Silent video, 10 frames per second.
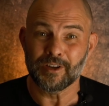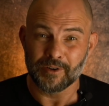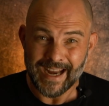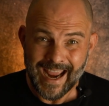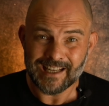
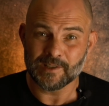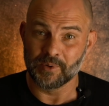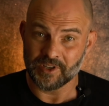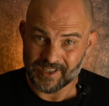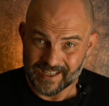creates
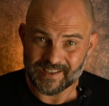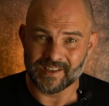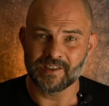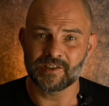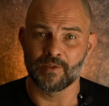
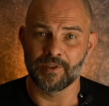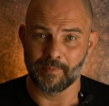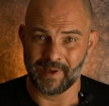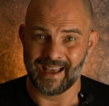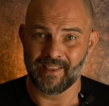persistence on the
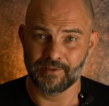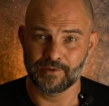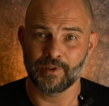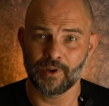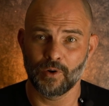path to
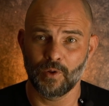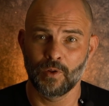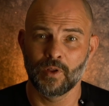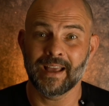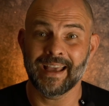the goal
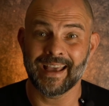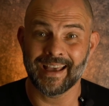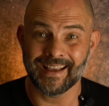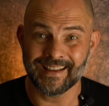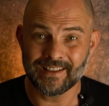
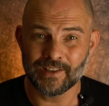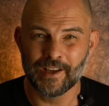and